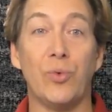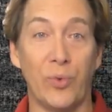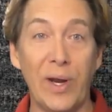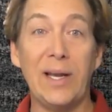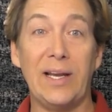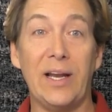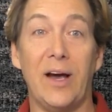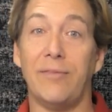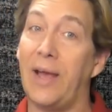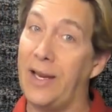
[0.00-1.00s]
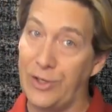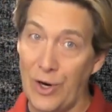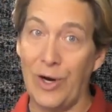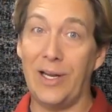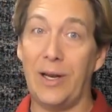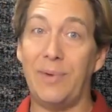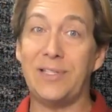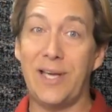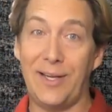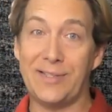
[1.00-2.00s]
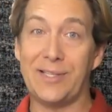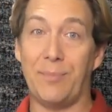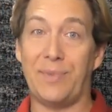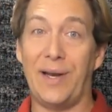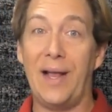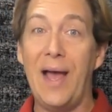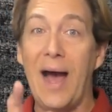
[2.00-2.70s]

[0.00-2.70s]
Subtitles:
really love. And darling, let me tell you something.